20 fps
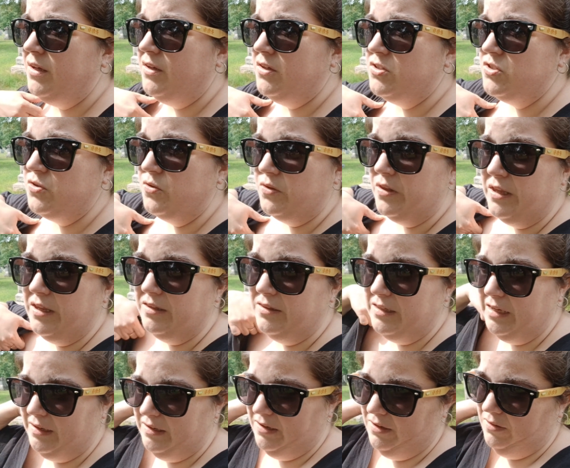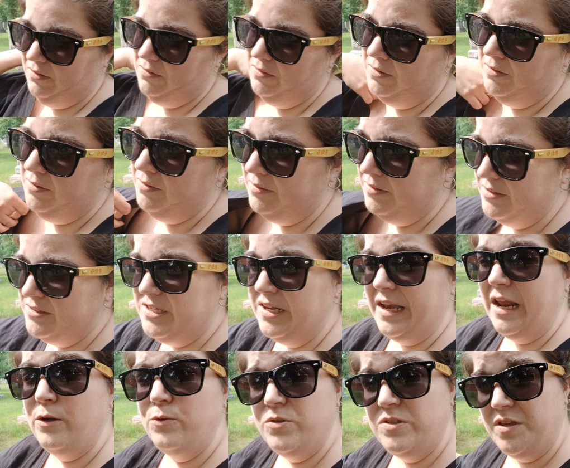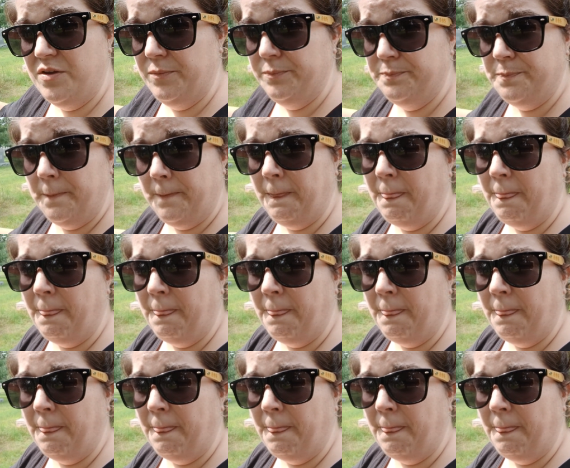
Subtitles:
so that they didn't denounce him,